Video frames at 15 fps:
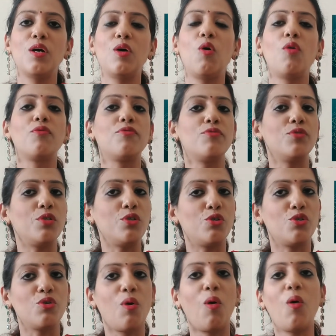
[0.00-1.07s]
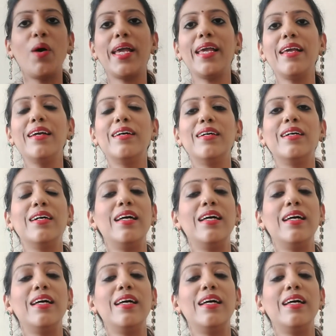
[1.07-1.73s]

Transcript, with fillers: of joy,